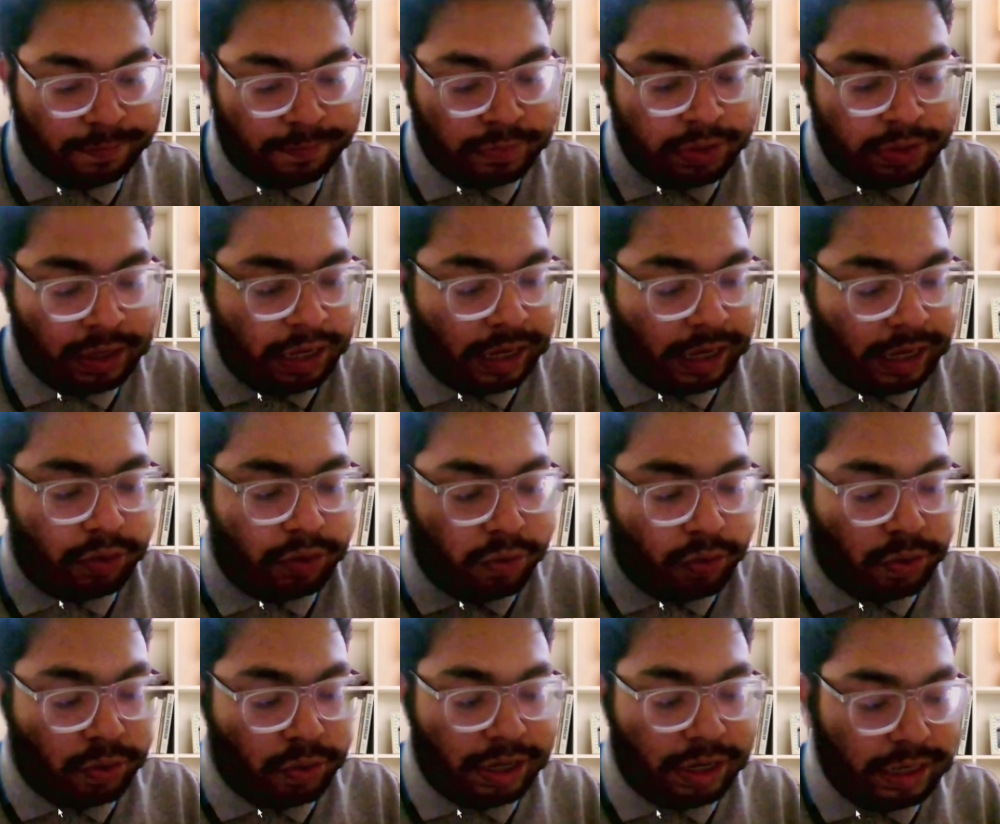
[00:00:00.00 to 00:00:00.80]
And
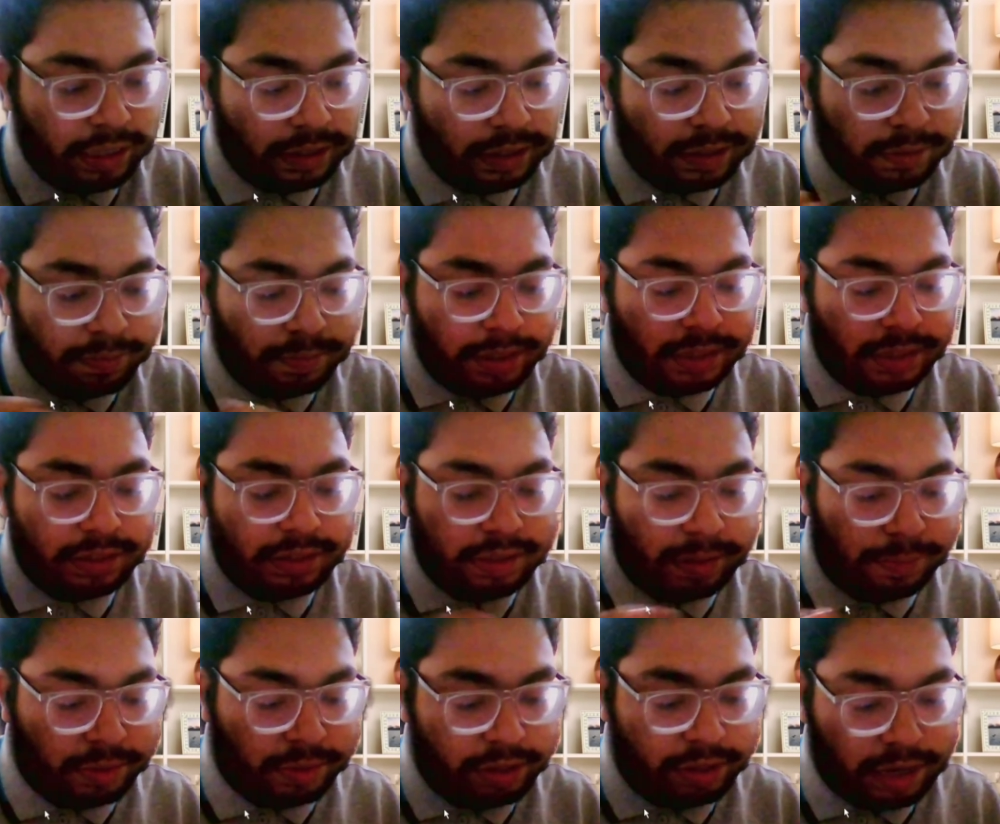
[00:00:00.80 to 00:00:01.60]
correlation with
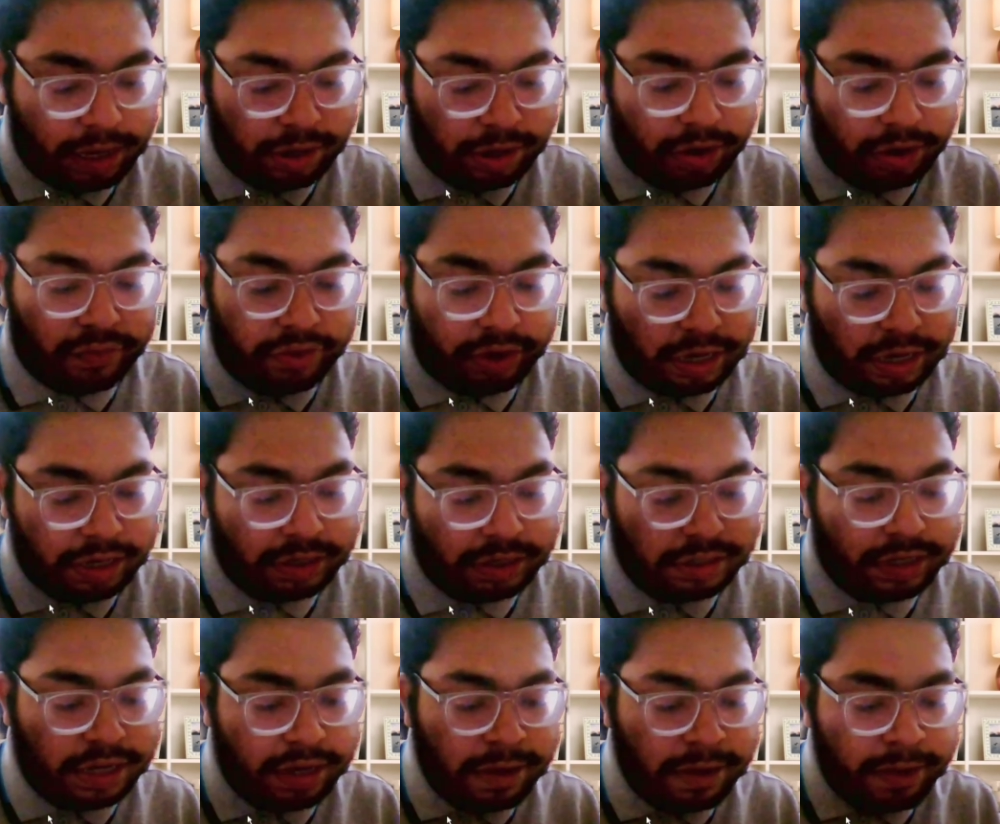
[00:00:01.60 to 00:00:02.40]
some kind of
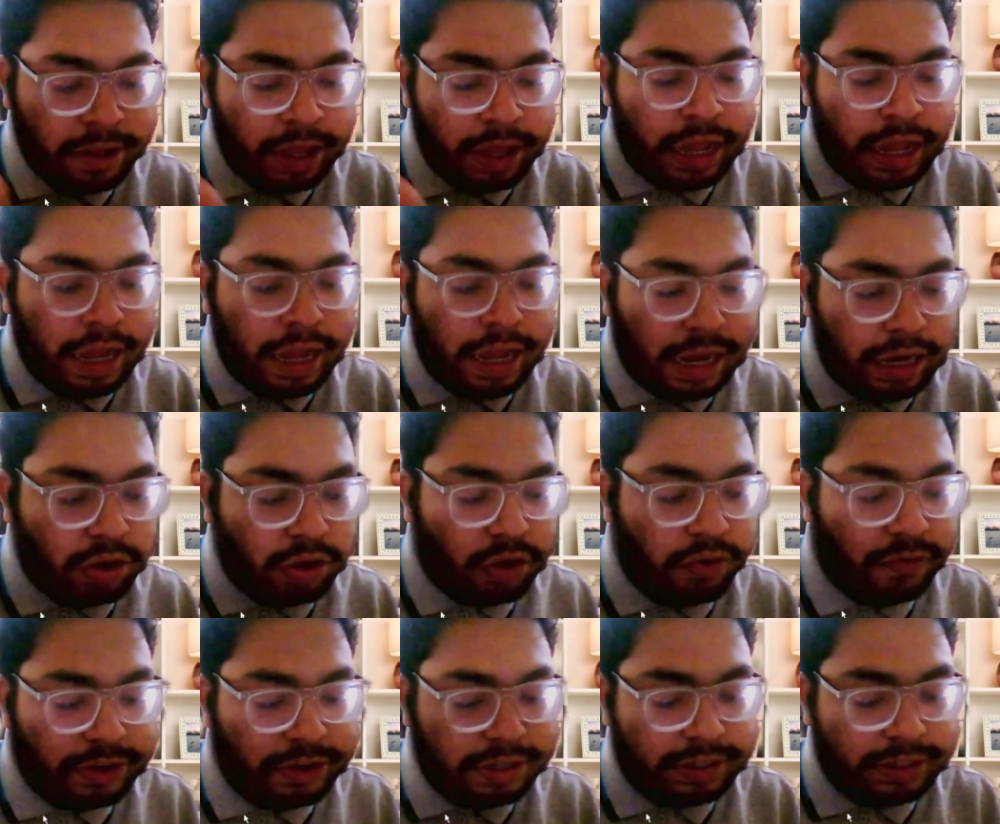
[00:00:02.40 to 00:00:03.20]
relation, and
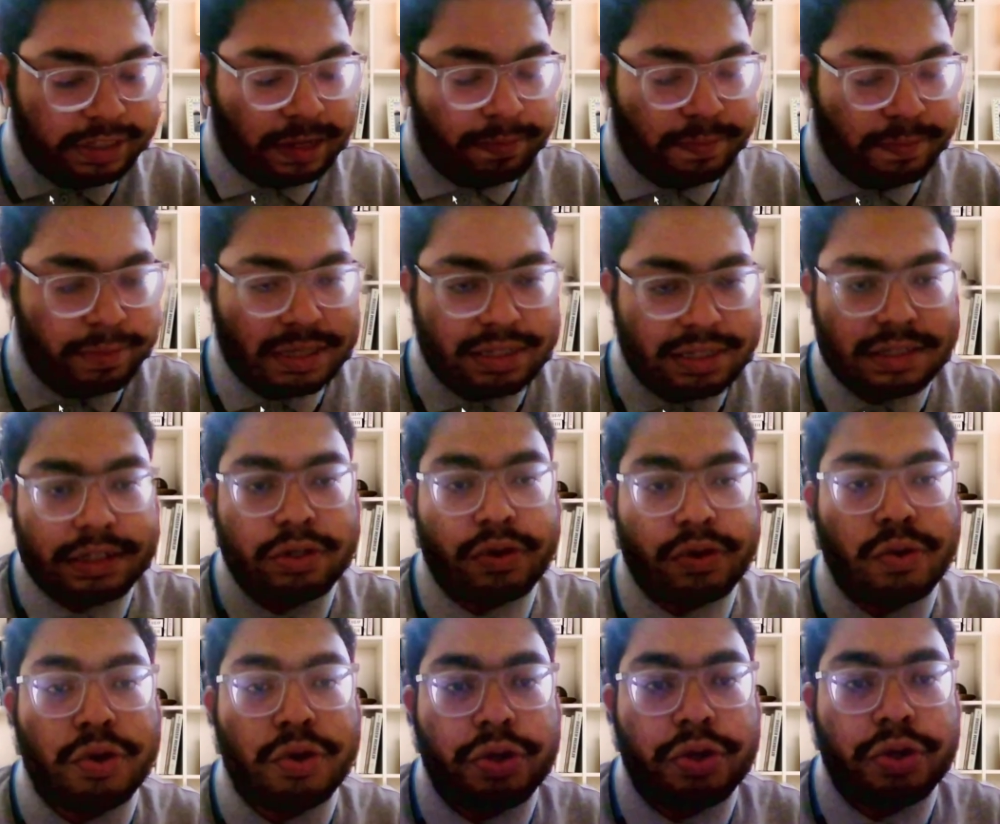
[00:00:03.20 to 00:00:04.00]
coefficient means no
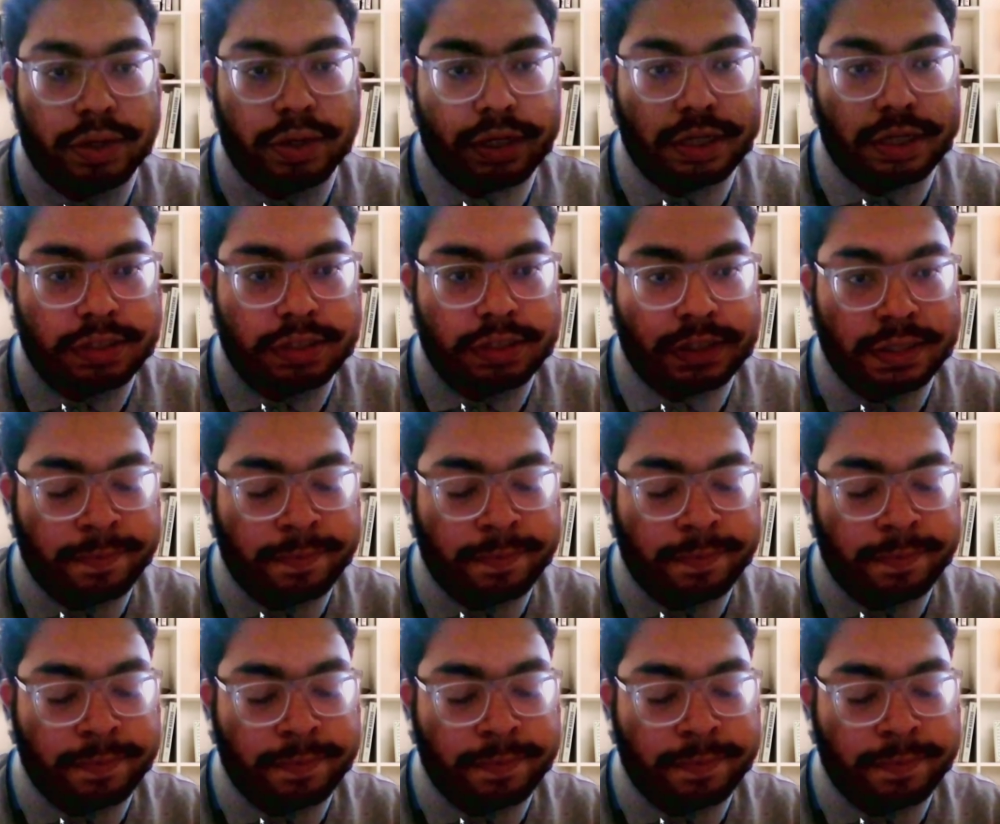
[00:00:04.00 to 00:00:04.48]
units.